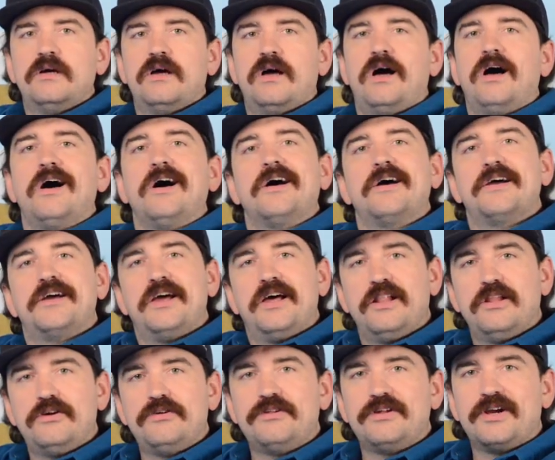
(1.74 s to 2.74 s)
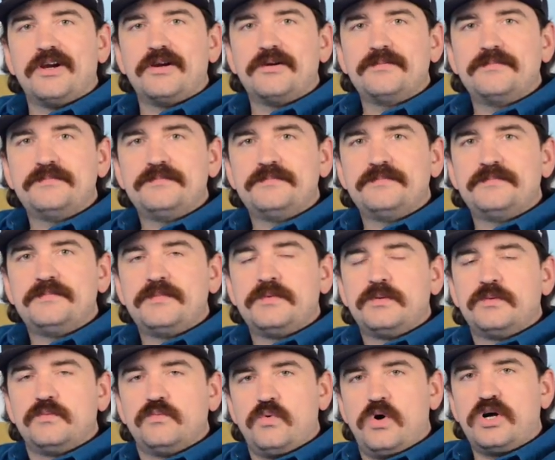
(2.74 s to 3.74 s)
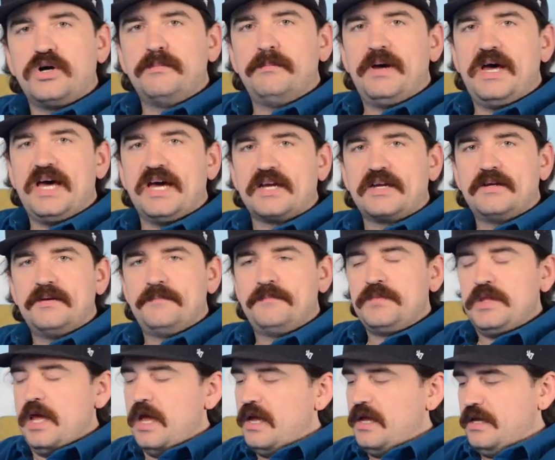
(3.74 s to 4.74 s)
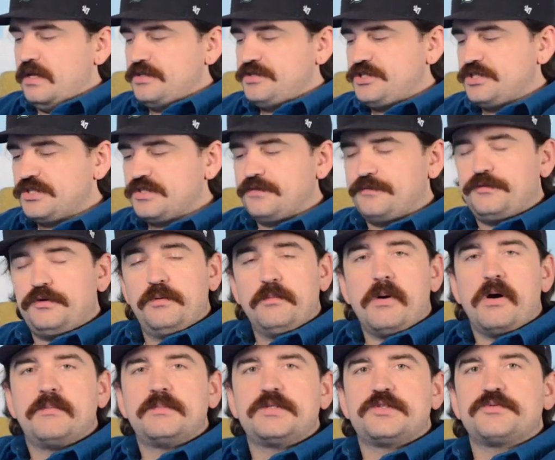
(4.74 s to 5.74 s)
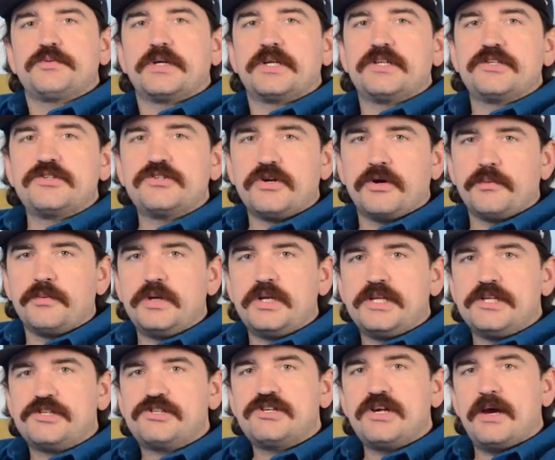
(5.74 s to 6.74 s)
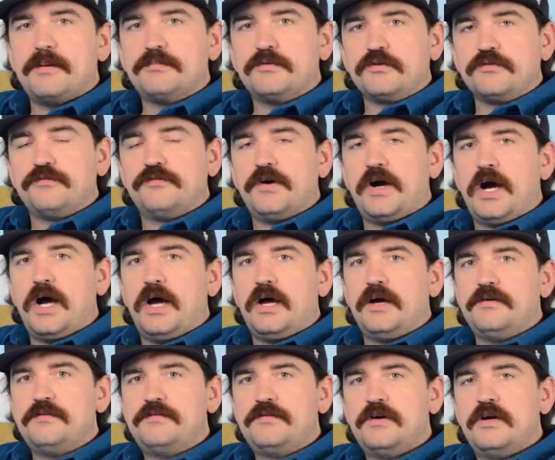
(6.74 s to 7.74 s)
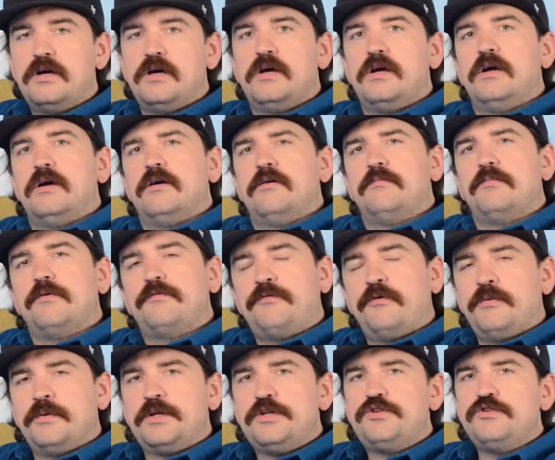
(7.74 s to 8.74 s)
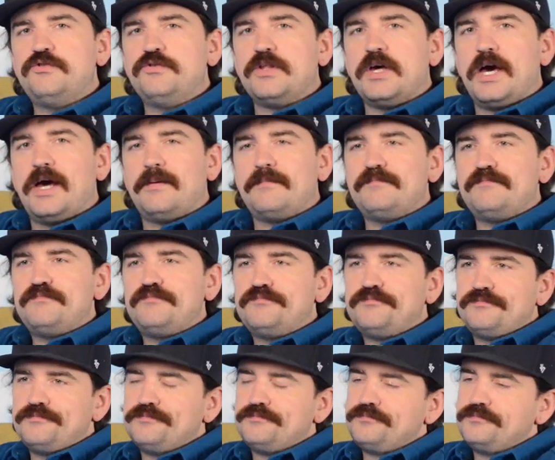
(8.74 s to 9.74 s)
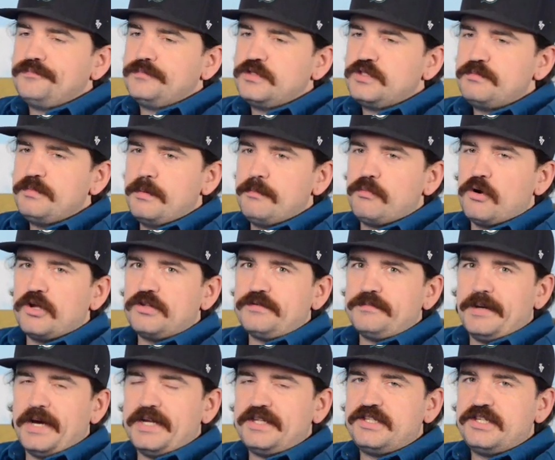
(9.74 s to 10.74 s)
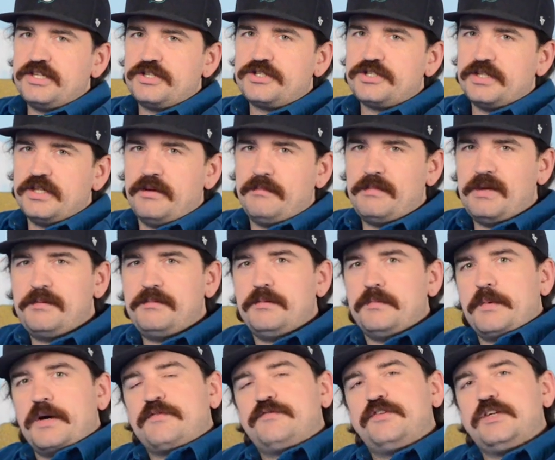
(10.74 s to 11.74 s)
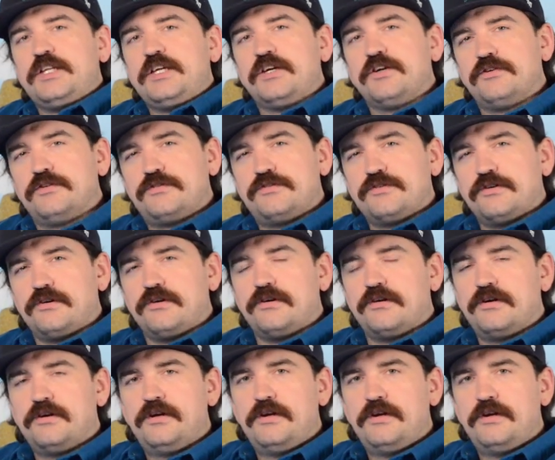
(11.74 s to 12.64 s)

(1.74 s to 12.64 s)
Ah, hello there. Welcome back. Just a few moments, we're going to start reading chapter 5. Before we do that, it's been brought to my attention that maybe my videos are